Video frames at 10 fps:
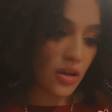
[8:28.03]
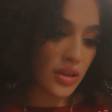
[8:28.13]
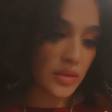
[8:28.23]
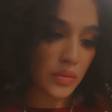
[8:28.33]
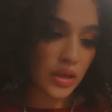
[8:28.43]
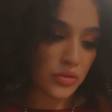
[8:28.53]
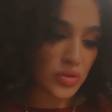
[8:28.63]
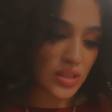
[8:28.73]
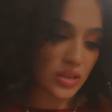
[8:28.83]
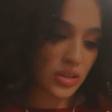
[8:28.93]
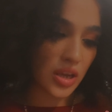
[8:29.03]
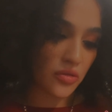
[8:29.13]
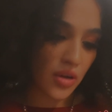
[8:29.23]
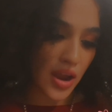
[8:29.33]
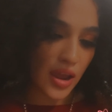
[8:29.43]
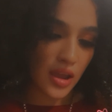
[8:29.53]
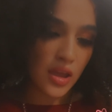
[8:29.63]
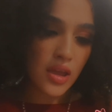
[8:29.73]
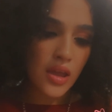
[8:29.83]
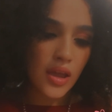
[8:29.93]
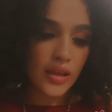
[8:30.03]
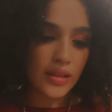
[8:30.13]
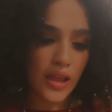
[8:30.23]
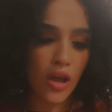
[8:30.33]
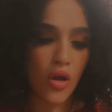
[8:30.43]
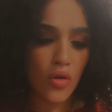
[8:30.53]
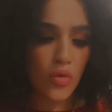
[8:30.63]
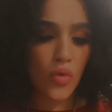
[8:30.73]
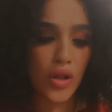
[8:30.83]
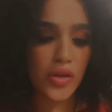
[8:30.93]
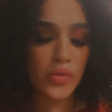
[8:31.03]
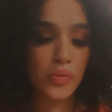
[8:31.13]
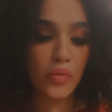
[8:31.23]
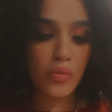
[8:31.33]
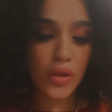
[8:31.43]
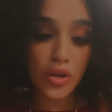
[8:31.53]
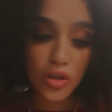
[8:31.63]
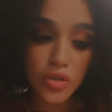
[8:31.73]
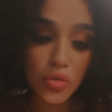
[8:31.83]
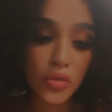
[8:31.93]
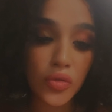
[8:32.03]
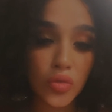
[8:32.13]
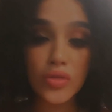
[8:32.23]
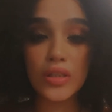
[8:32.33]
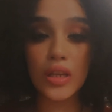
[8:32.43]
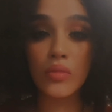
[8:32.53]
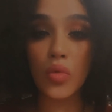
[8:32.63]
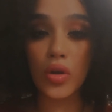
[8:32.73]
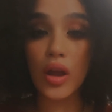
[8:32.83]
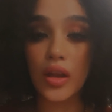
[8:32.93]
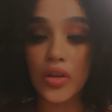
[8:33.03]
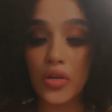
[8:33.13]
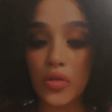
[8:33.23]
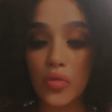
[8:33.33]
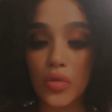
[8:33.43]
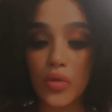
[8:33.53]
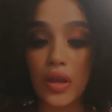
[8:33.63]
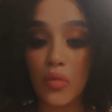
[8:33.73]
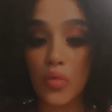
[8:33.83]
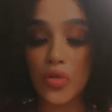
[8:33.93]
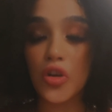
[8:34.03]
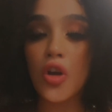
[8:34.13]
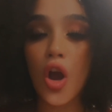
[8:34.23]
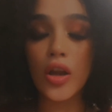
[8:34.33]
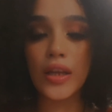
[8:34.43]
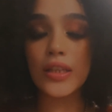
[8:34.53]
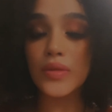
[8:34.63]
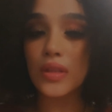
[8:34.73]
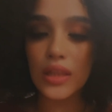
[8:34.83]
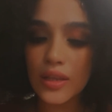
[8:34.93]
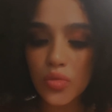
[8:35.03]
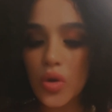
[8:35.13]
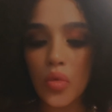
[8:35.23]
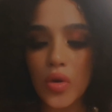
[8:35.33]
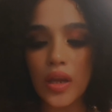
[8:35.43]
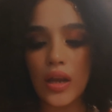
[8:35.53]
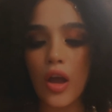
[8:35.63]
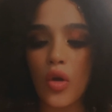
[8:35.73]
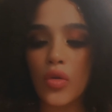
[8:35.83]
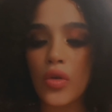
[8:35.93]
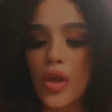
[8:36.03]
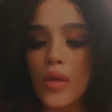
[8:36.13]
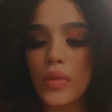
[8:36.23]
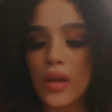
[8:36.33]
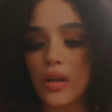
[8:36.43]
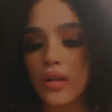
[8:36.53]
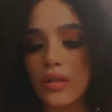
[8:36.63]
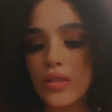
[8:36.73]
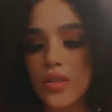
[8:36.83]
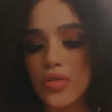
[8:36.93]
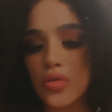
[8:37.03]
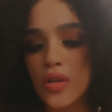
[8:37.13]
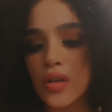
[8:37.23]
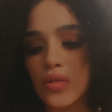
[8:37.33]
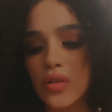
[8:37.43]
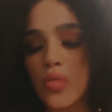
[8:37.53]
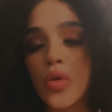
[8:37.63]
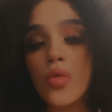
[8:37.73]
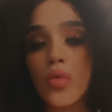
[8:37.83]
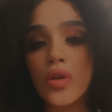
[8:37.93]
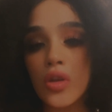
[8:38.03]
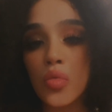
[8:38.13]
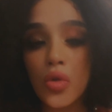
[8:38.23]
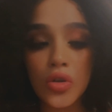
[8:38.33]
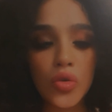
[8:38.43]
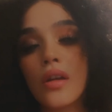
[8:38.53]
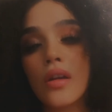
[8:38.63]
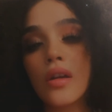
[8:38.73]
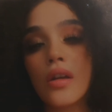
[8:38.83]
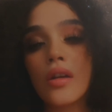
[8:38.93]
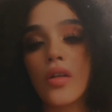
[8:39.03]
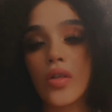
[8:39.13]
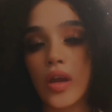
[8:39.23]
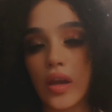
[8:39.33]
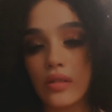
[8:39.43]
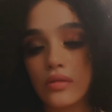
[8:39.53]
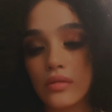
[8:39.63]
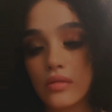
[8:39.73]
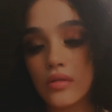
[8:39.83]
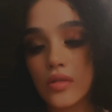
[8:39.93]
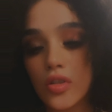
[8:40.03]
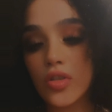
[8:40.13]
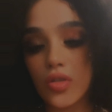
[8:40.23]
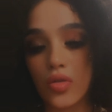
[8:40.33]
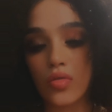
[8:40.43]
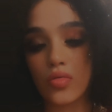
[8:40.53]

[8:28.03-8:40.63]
and the money wasn't looking right. And now, because you were focusing more on your calling, things weren't working out because you weren't doing. Okay, so